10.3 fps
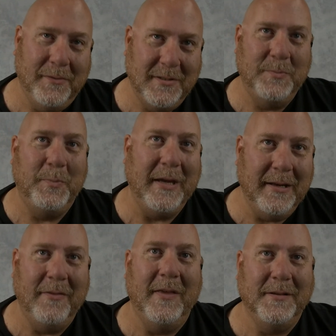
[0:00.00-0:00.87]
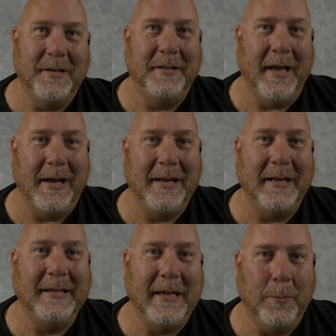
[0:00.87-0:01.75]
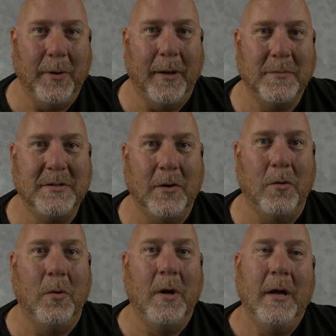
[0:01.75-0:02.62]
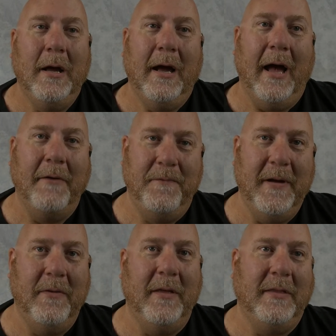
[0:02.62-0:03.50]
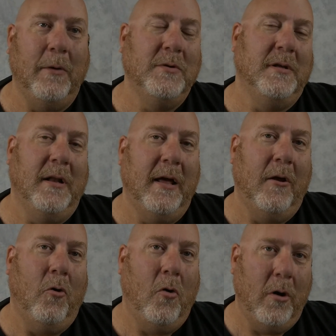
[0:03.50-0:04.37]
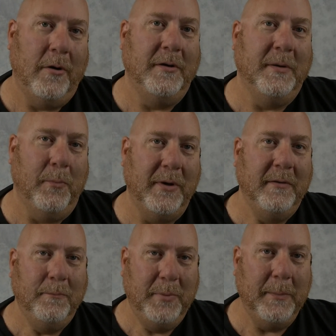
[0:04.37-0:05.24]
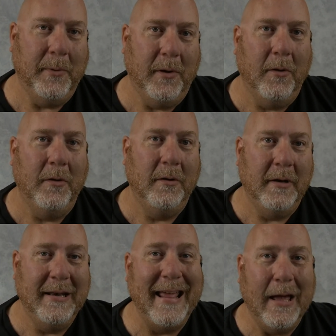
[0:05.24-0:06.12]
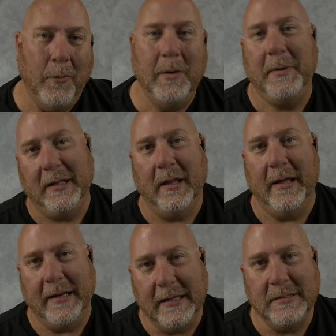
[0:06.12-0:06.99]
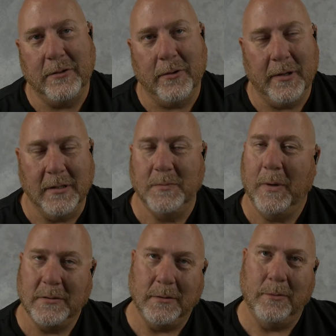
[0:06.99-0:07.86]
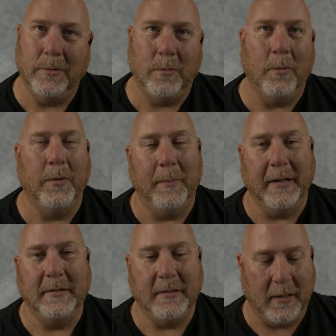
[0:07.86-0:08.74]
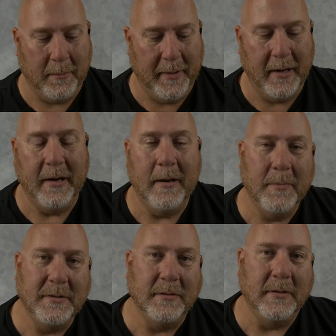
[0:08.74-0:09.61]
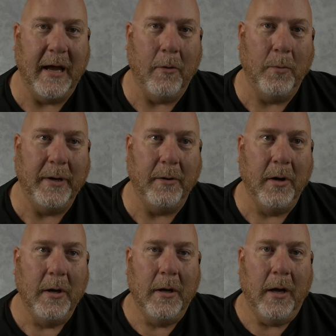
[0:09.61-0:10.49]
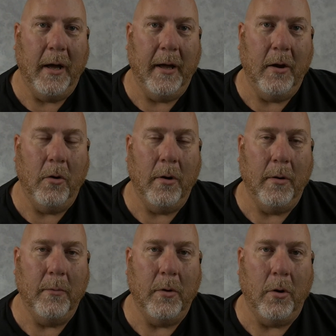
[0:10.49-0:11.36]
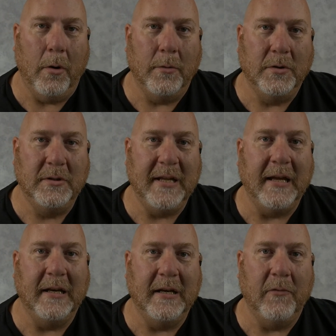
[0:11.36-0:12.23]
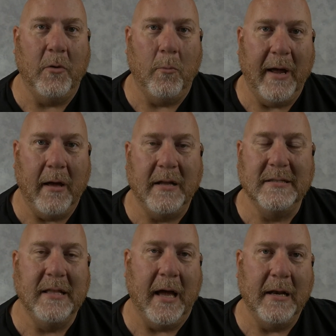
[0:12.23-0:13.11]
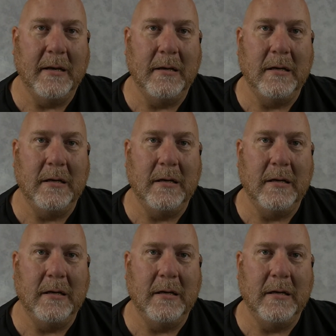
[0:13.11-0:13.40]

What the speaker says: speed and things like that didn't keep up. So I found that that was a lot harder to bring people on. Now it'd be a lot easier, and especially with what we're about to talk about in NIMBUS is how we're or taking a different route. It's not